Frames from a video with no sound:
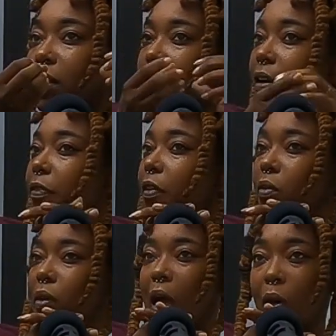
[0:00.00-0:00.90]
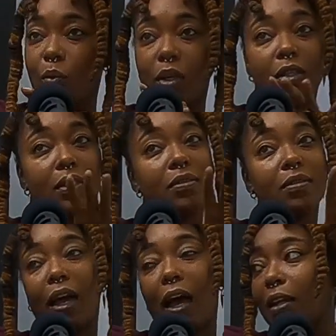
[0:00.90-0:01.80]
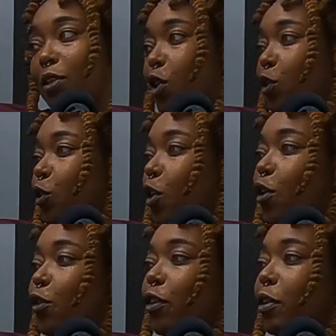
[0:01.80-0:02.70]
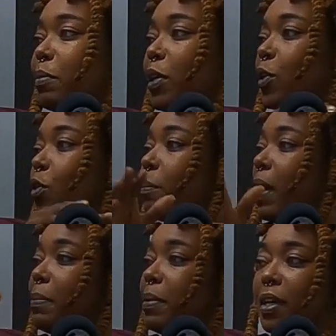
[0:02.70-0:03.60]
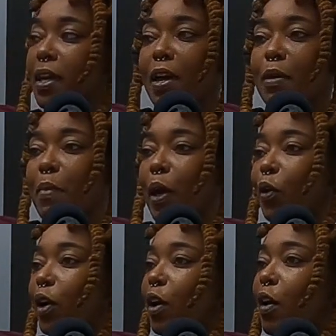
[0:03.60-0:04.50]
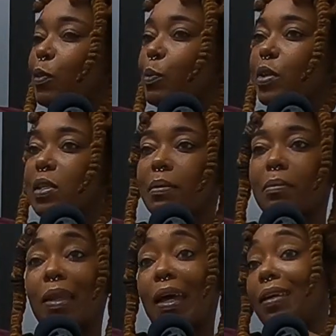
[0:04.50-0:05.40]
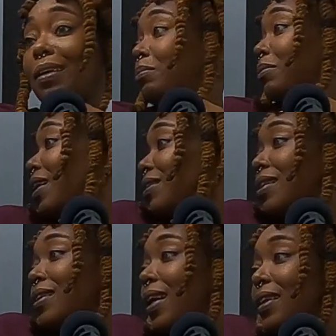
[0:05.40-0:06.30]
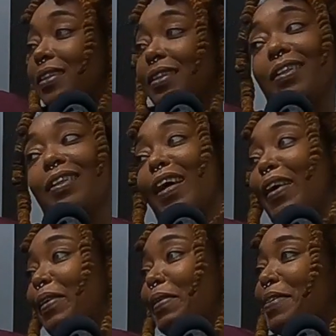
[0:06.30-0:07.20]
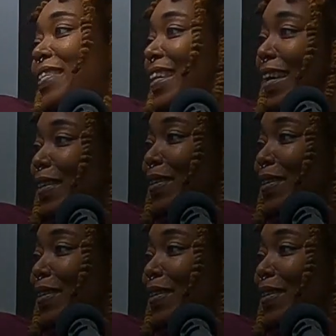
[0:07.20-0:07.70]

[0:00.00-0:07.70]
that I felt like would kind of turn her off from me or maybe make her uncomfortable or something. I'm like, yep, can't tell her that shit. Like, you know what I'm saying?